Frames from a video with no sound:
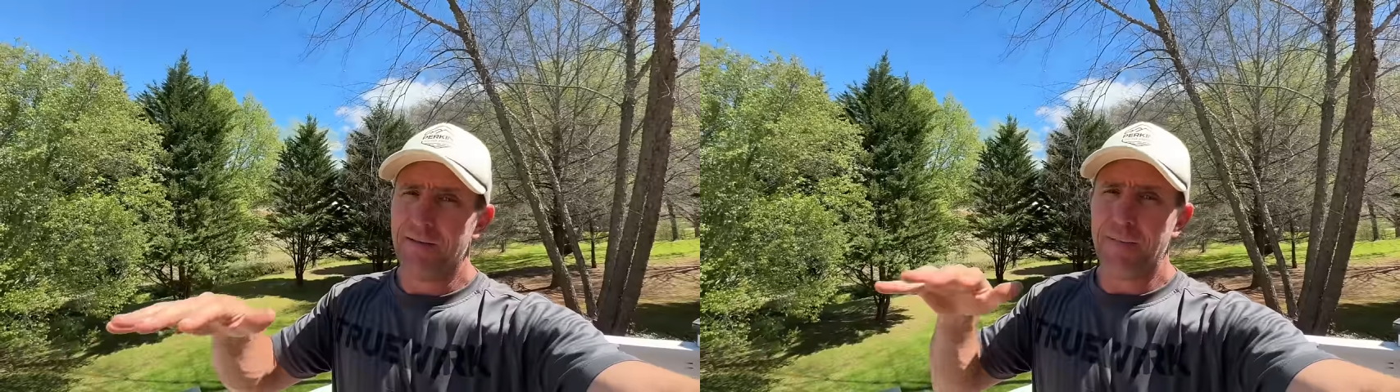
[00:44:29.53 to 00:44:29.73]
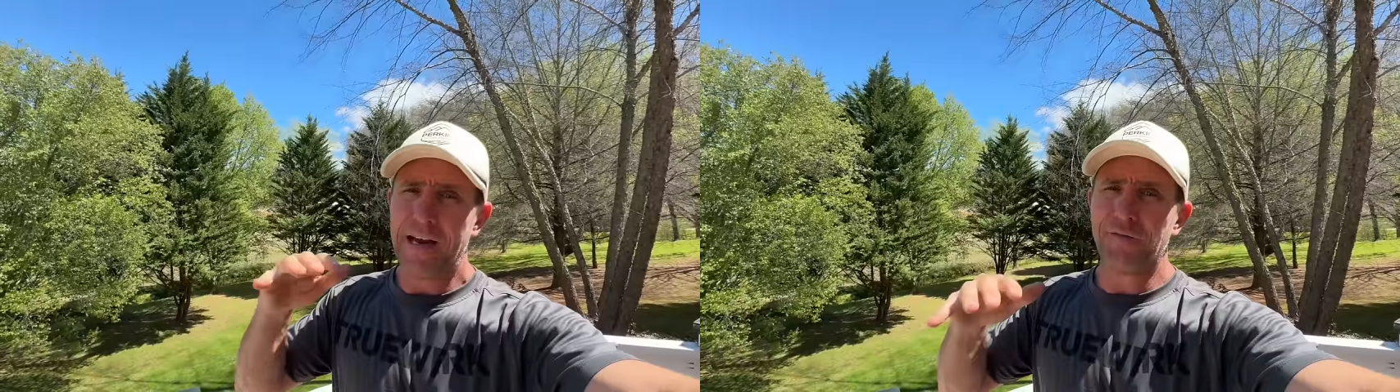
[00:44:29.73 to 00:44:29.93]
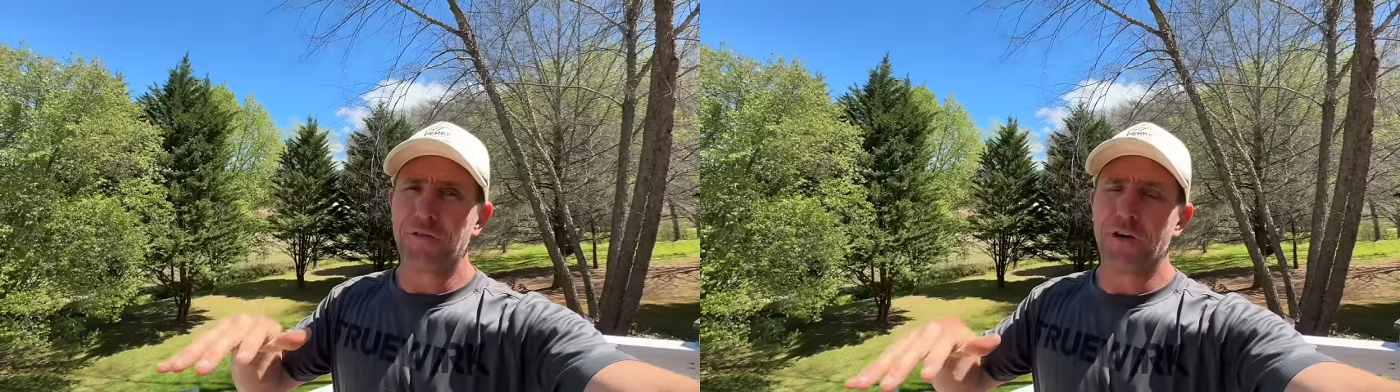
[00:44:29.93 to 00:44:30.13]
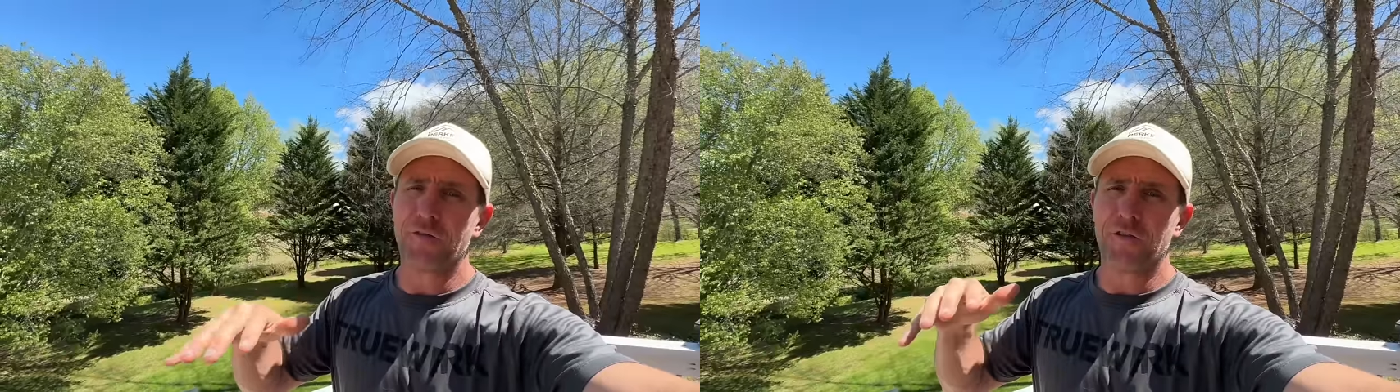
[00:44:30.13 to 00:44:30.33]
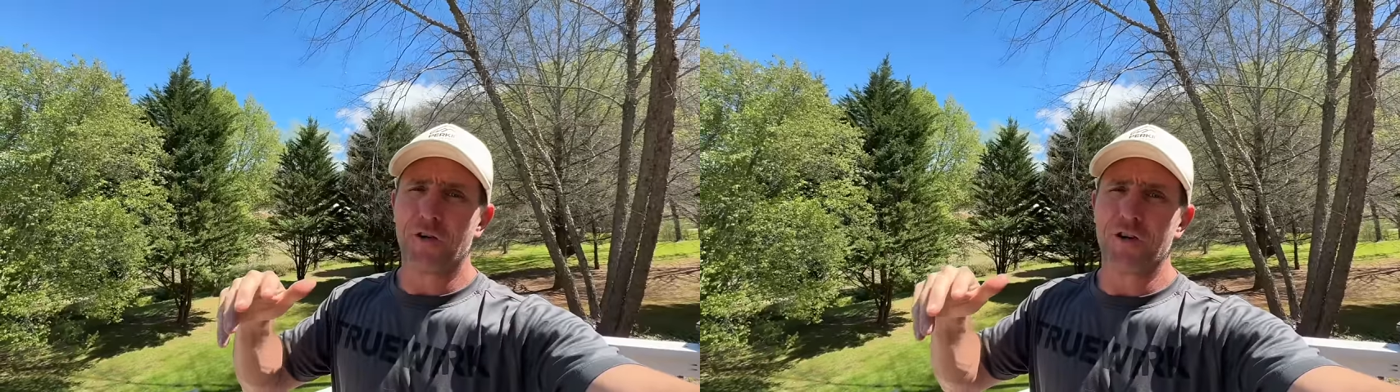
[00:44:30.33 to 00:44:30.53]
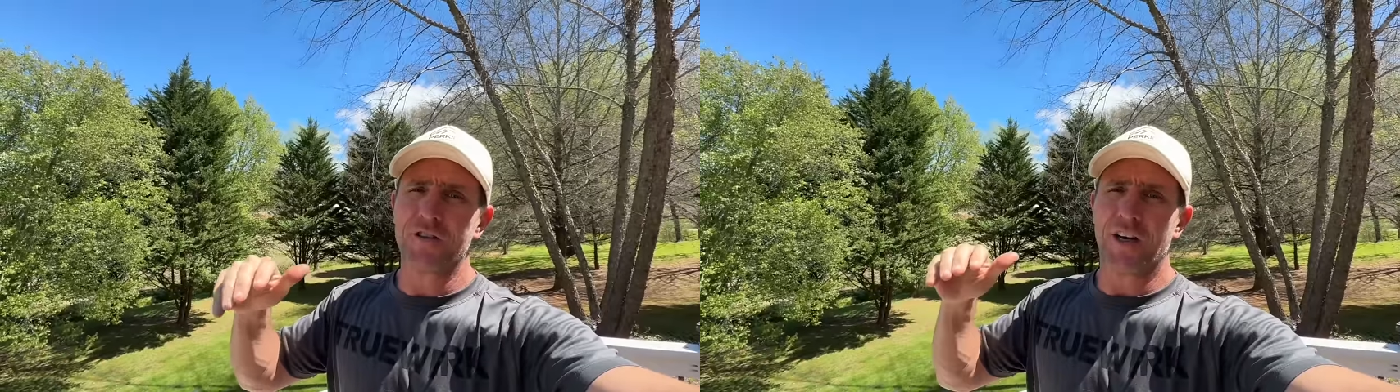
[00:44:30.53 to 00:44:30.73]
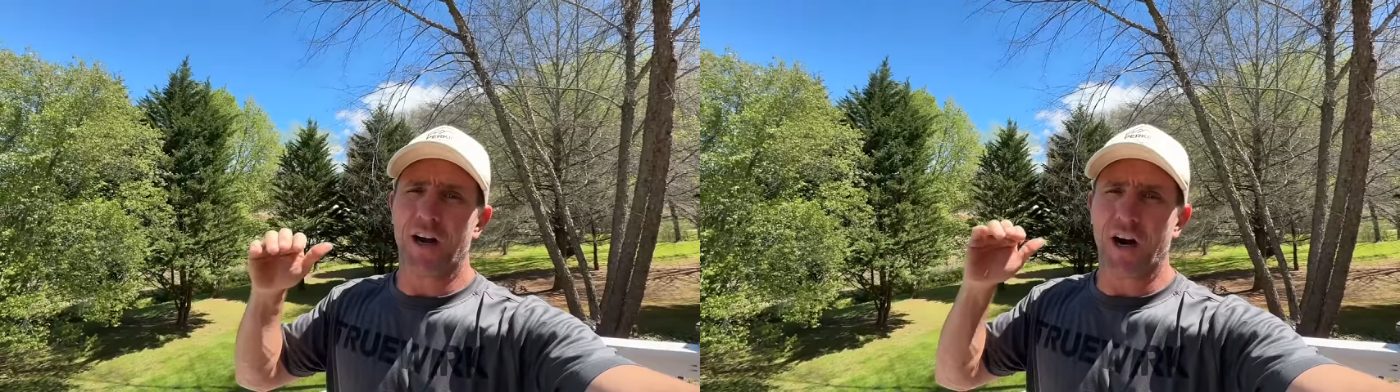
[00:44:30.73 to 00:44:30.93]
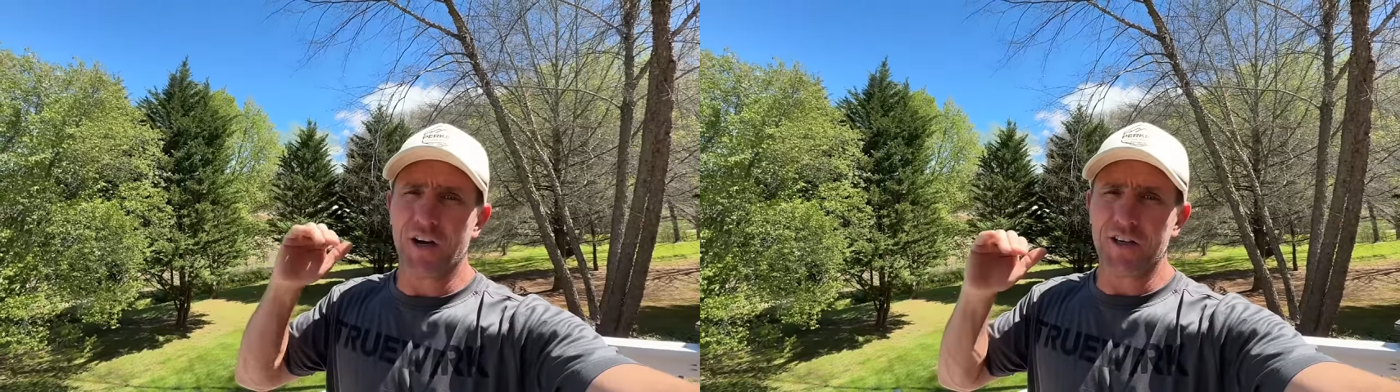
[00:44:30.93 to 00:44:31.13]
Main floor floors
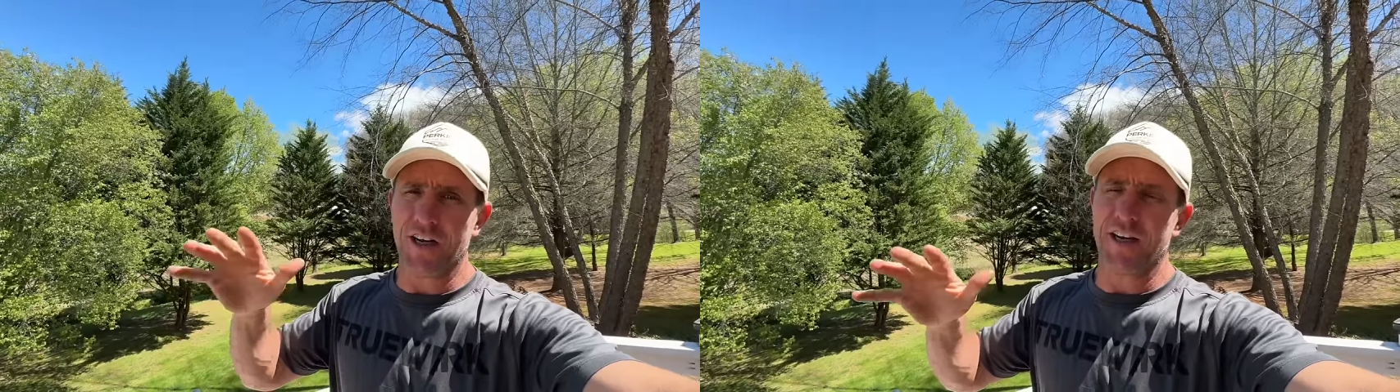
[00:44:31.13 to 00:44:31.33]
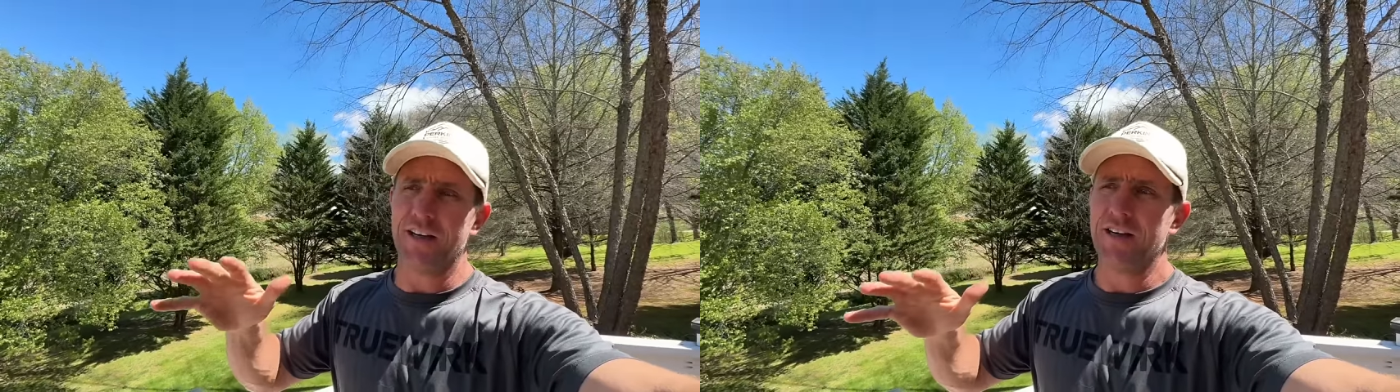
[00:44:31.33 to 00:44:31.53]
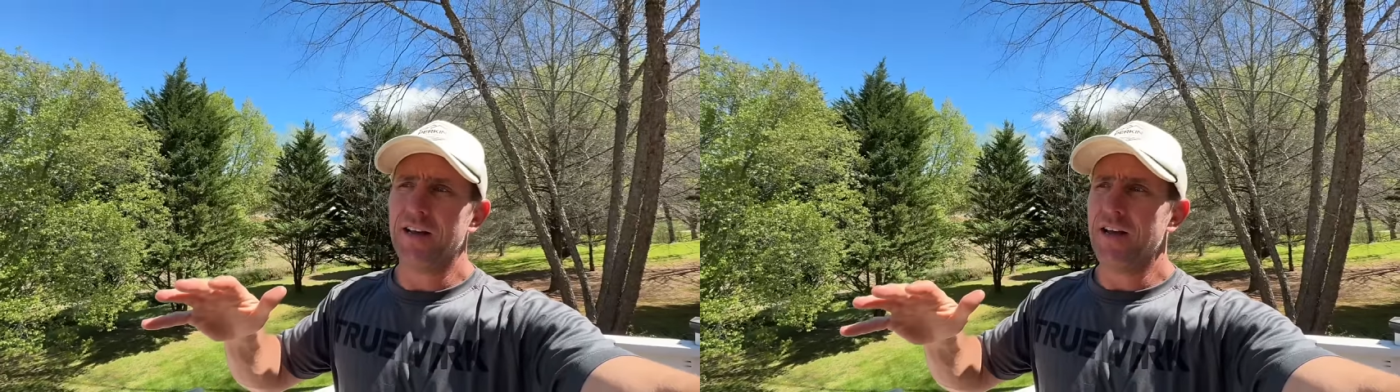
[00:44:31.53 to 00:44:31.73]
are done.